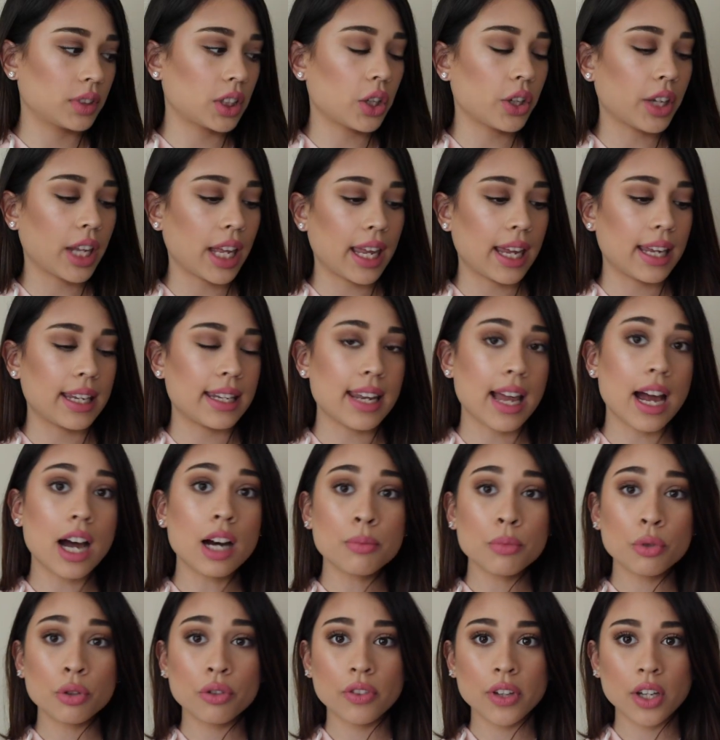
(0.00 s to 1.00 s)
Okay, now
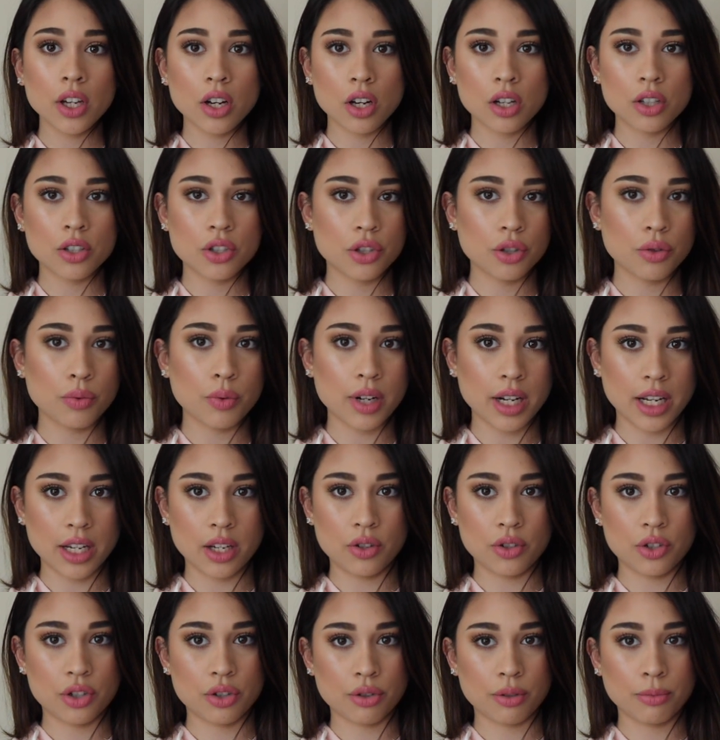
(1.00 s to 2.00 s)
moving on to what I
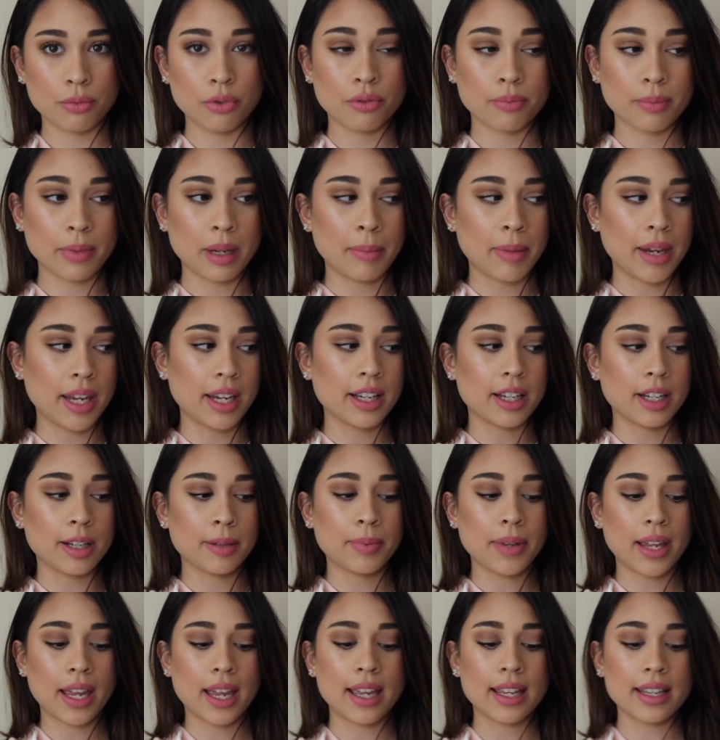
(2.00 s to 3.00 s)
use to remove my
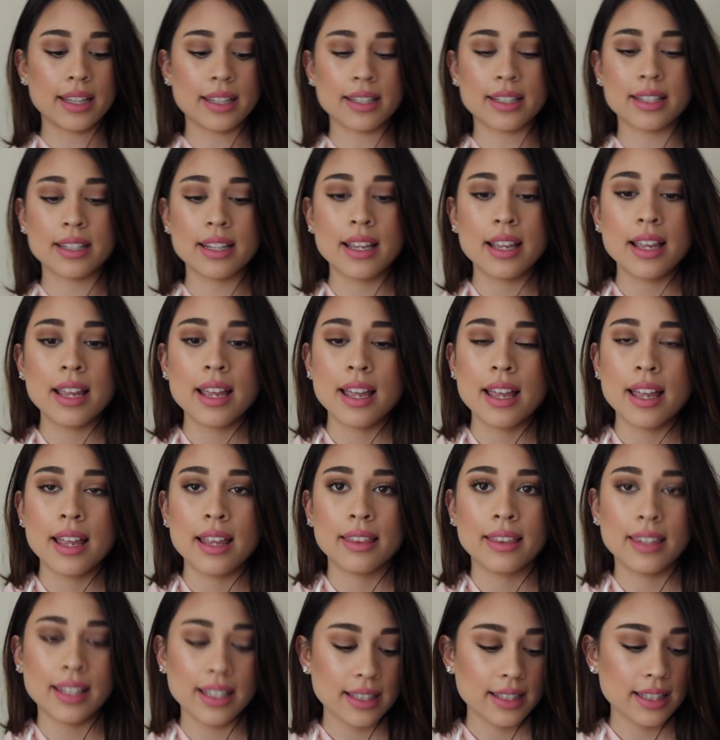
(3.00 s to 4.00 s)
makeup, and
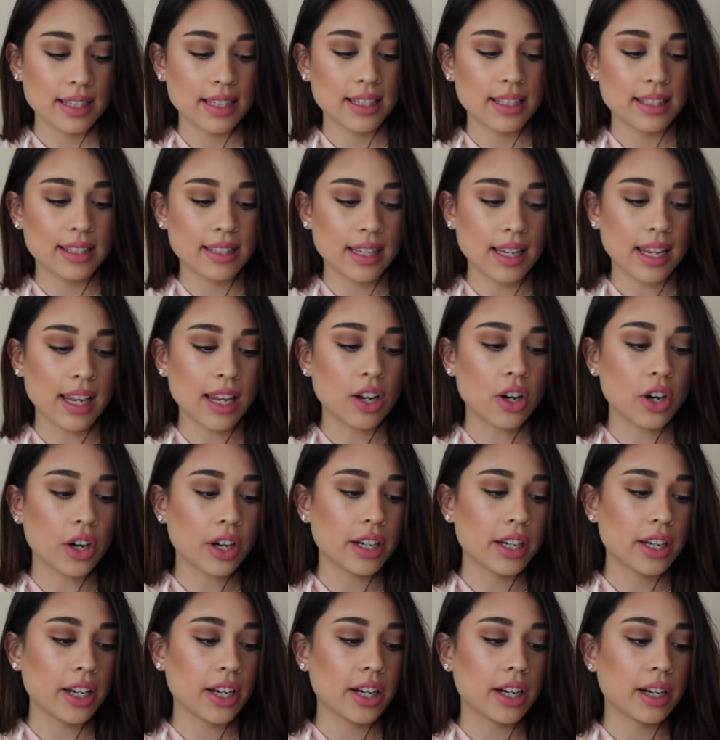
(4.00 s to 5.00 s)
this is the
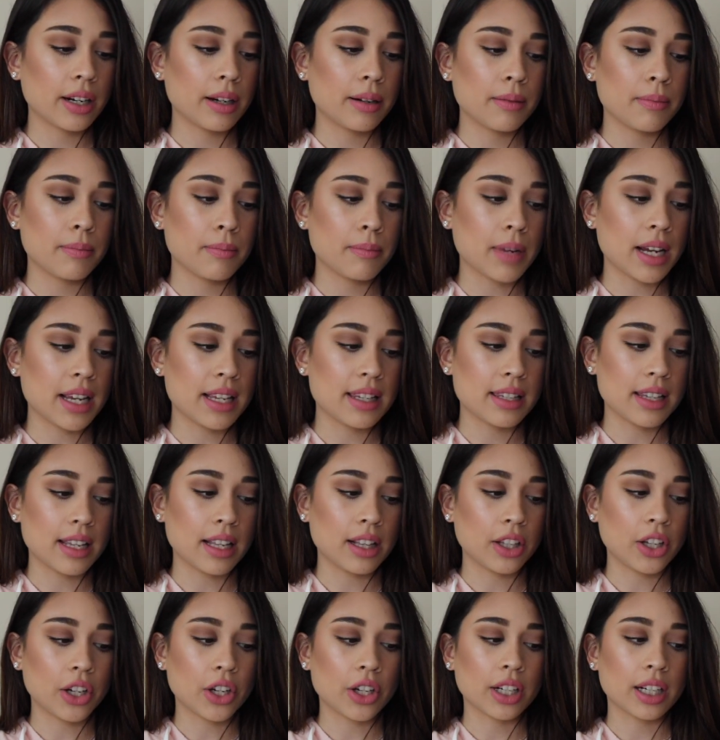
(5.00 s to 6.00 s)
Garnier
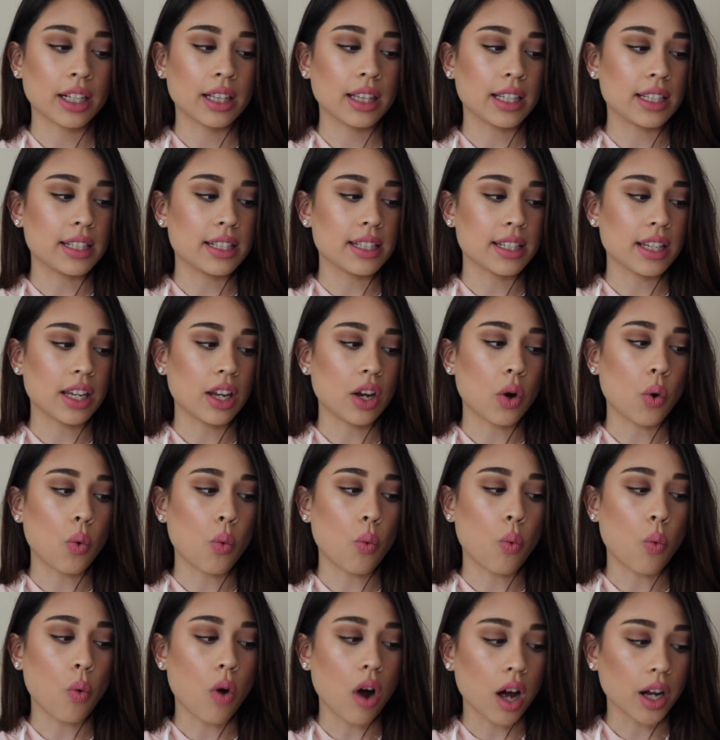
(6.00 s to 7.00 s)
Micellar
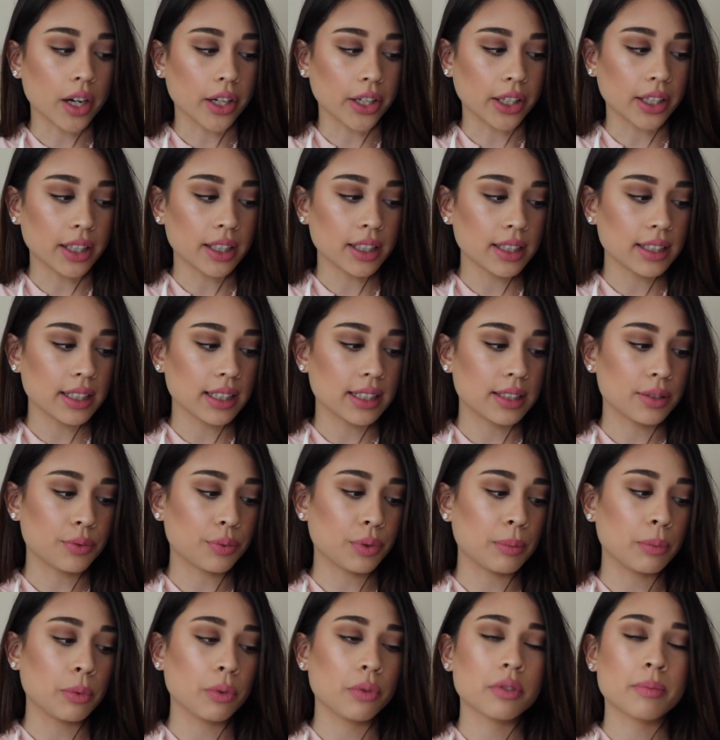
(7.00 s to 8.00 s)
Cleansing Water. This
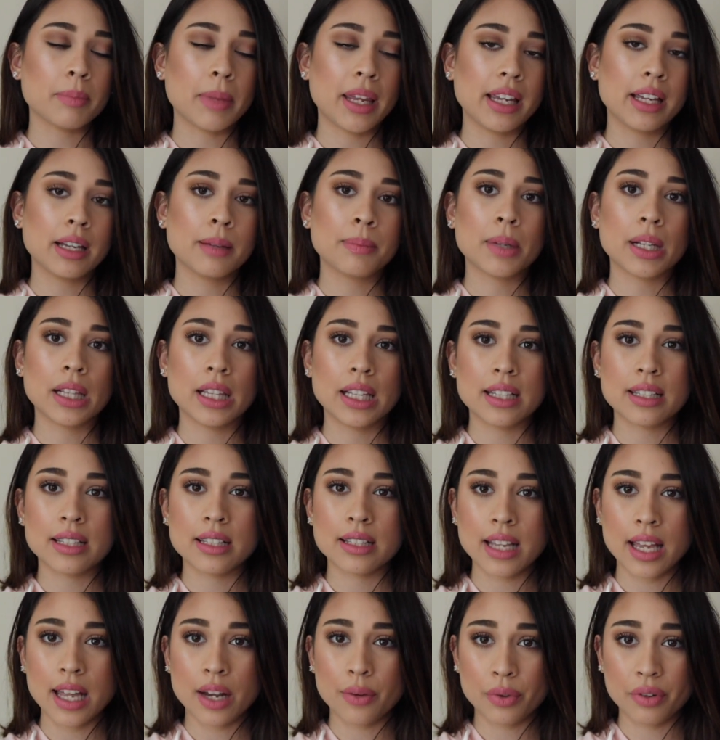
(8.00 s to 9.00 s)
removes makeup,
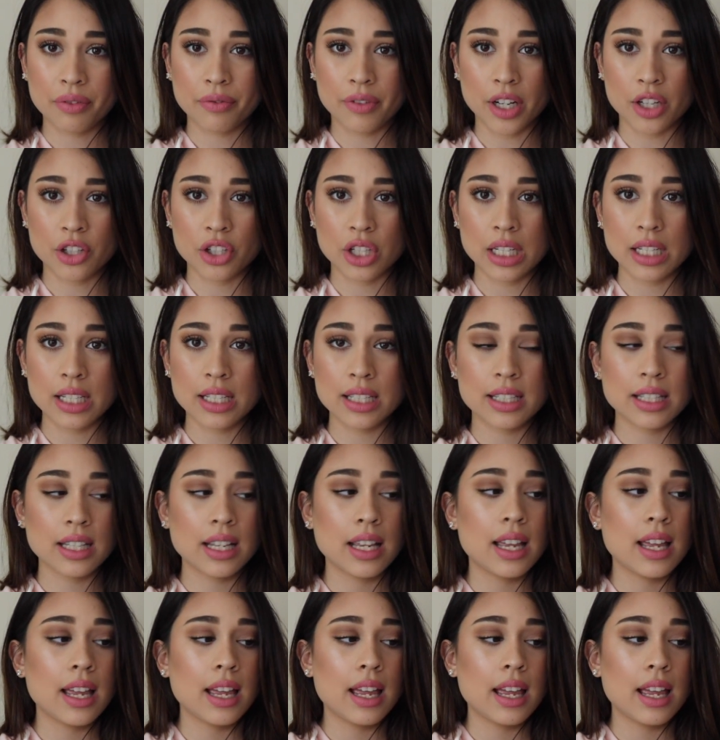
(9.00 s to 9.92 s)
cleanses, and refreshes.